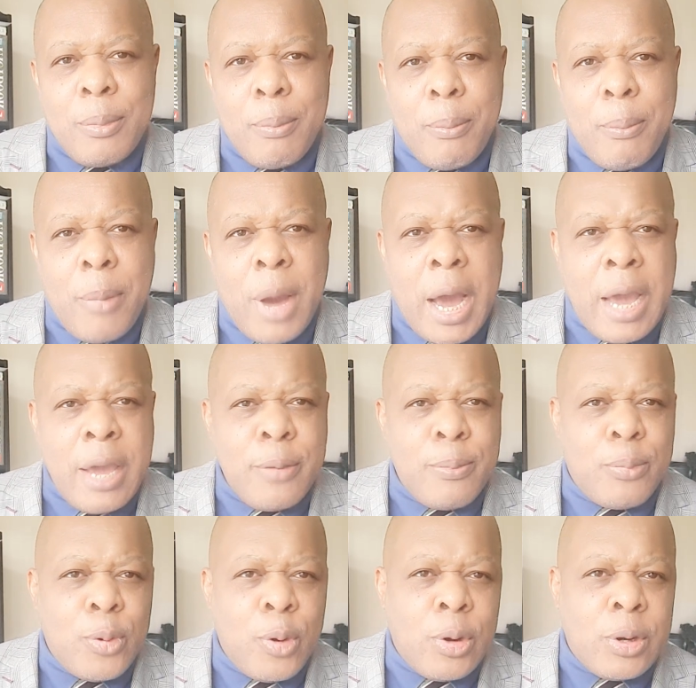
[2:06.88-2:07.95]
My
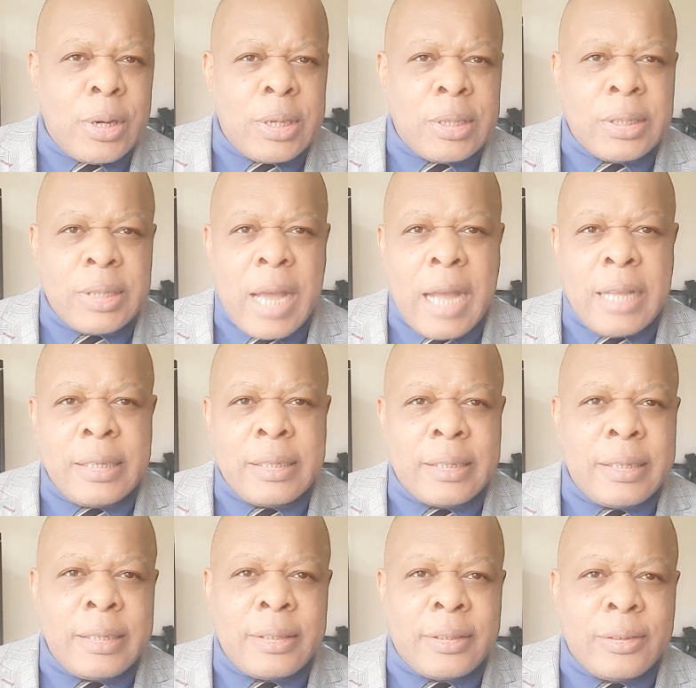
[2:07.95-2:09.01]
brothers and
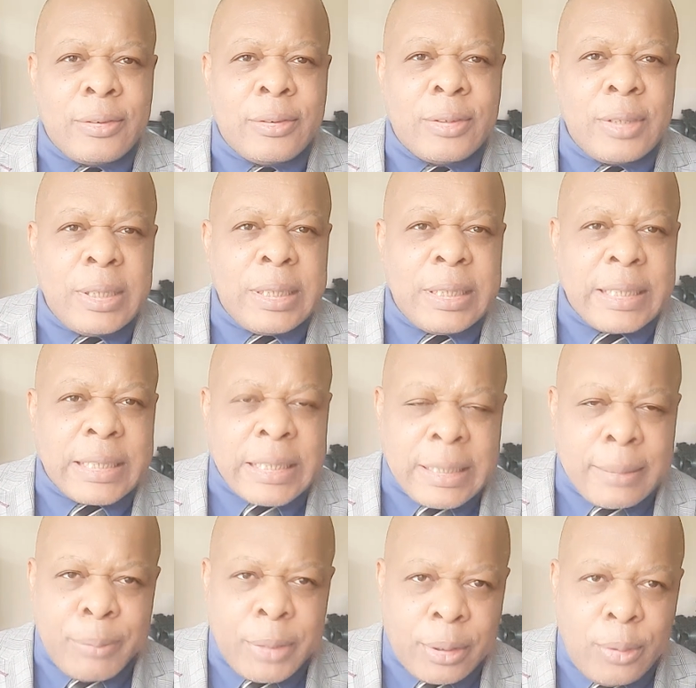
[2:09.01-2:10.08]
sisters in the
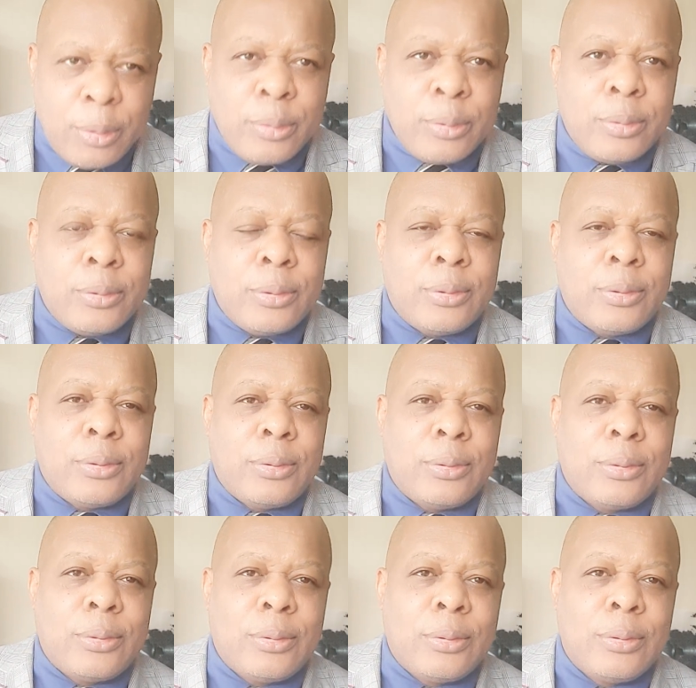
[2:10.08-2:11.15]

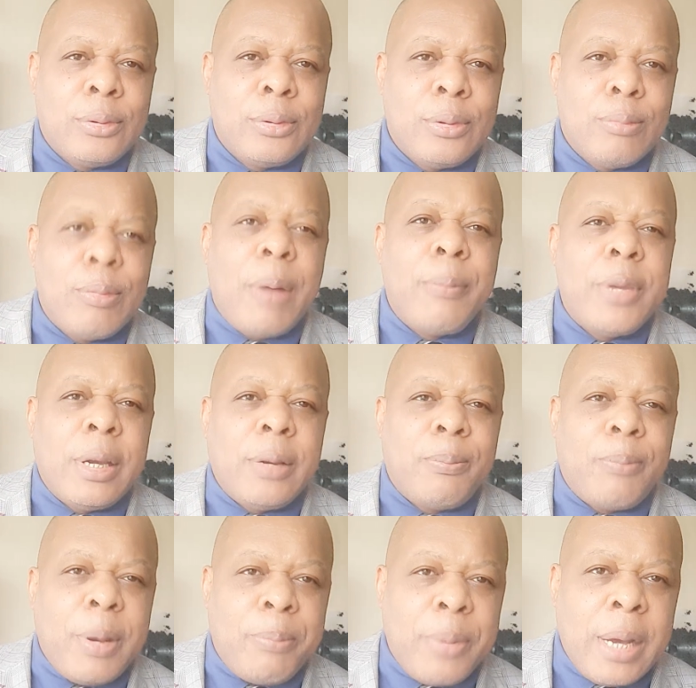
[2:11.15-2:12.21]
Cameroons, Mommy
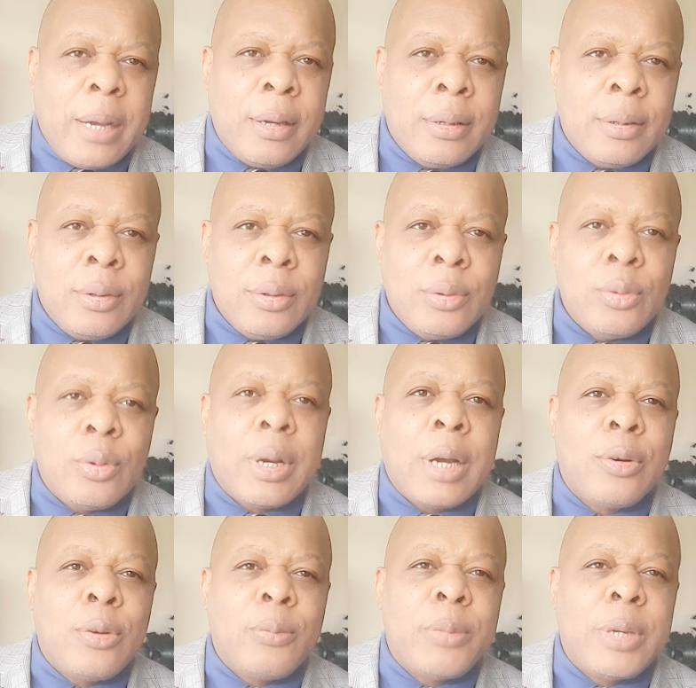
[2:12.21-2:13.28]
and Papa, you
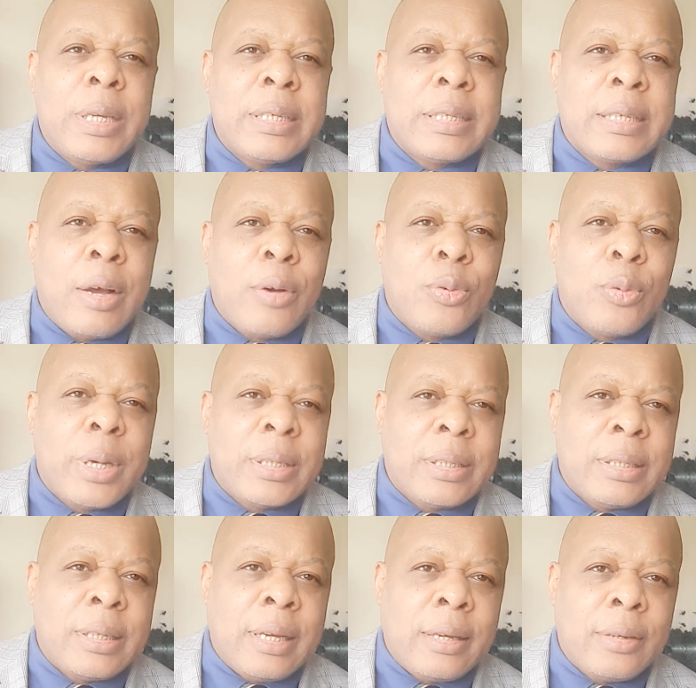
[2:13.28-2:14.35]
cannot be a
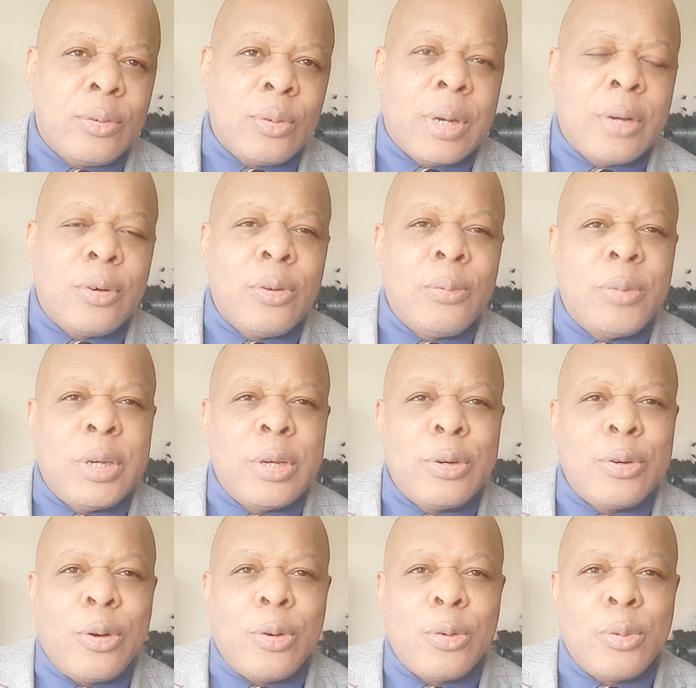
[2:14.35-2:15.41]
Southwesterner, you cannot be a
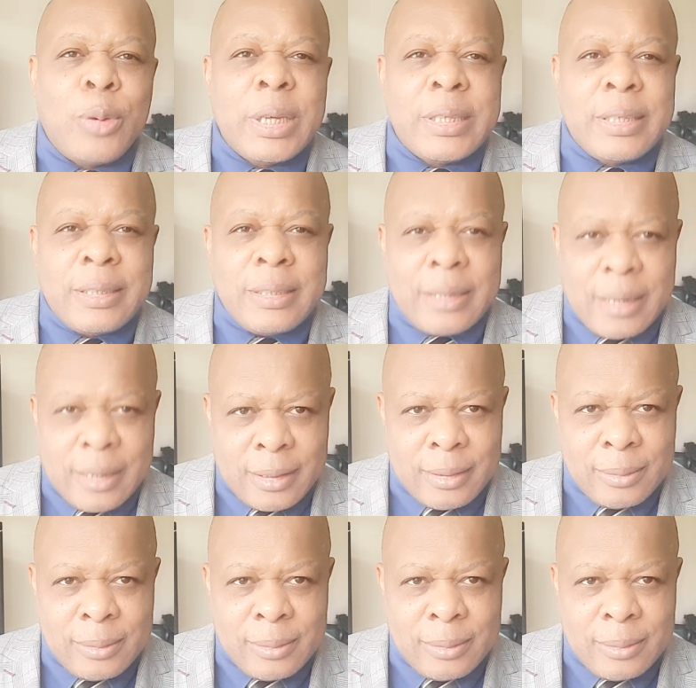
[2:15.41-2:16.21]
Northwesterner.